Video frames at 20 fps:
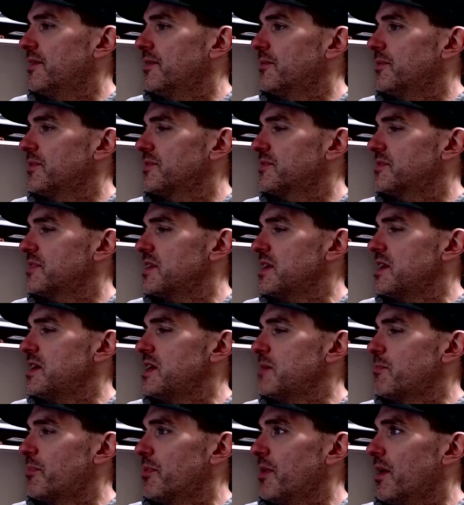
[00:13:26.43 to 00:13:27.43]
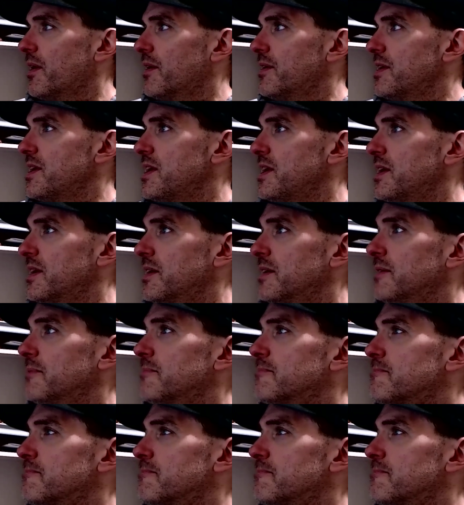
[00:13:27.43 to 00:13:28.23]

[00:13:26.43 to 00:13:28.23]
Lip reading: we'll see any parting.